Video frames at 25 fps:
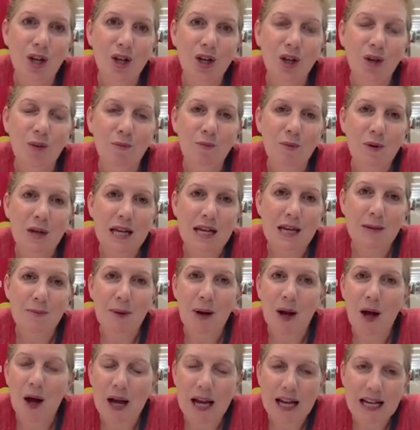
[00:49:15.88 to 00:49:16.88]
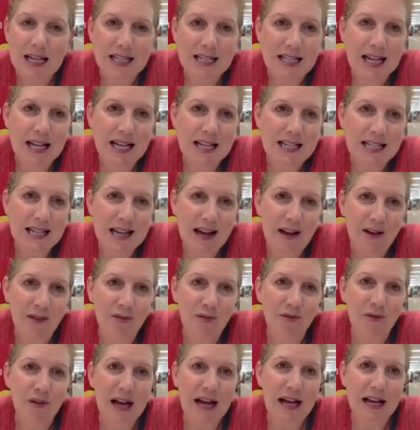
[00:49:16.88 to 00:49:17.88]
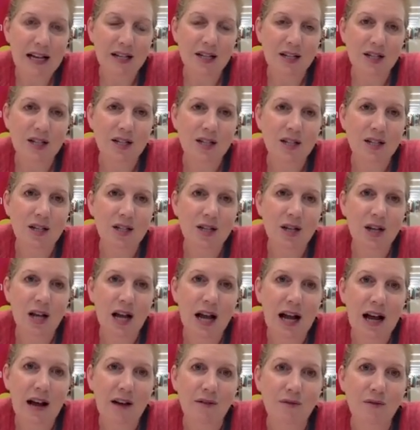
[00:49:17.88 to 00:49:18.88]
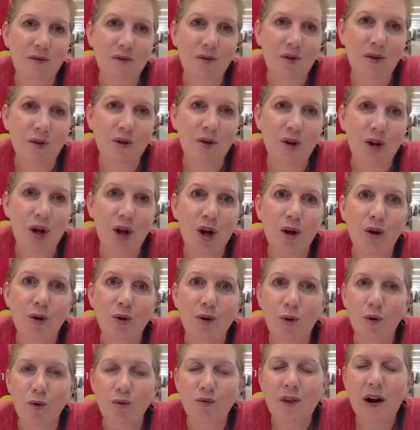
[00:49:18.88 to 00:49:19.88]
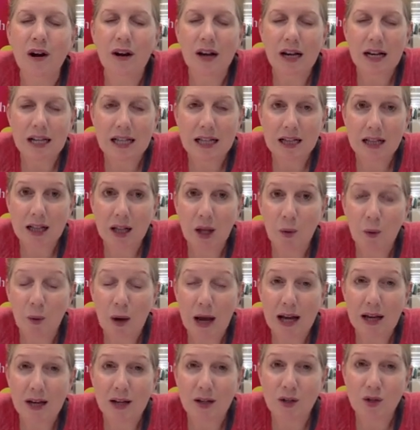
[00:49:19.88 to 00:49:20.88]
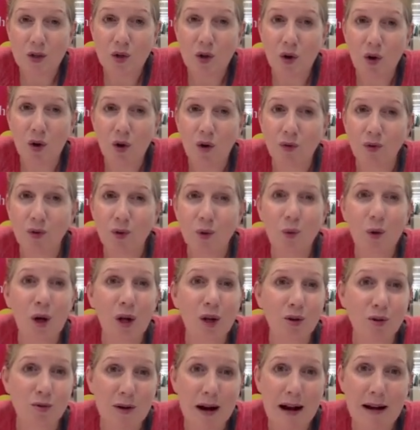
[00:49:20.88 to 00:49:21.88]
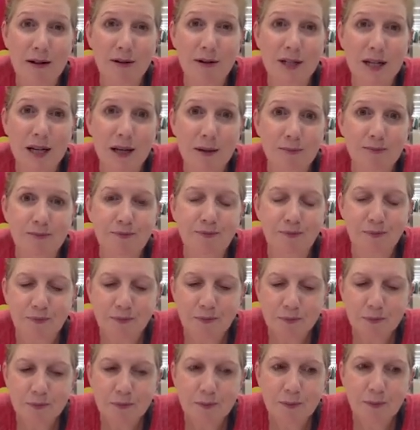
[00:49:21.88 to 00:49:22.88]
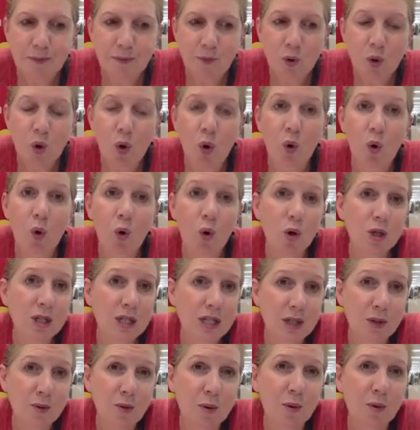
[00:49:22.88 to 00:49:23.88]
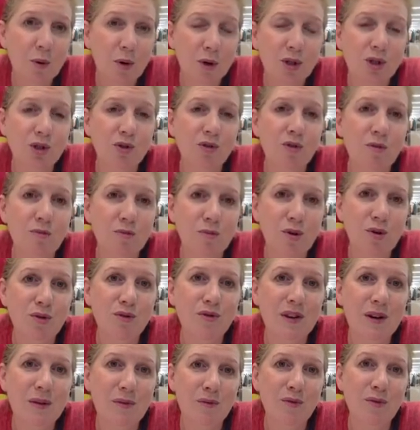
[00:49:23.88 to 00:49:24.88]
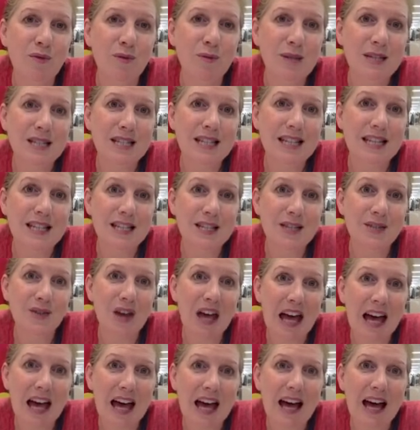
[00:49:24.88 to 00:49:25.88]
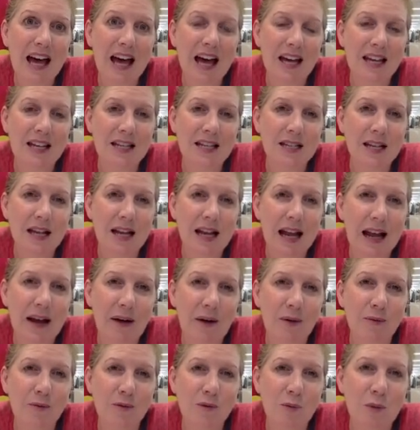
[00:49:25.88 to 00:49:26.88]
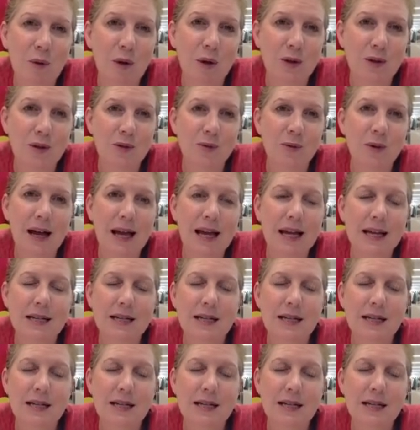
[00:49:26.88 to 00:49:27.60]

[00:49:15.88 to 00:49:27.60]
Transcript: be blind and deaf and have no or very little awareness of the world around him? Or did we want to remove him from intensive care and allow him to pass away?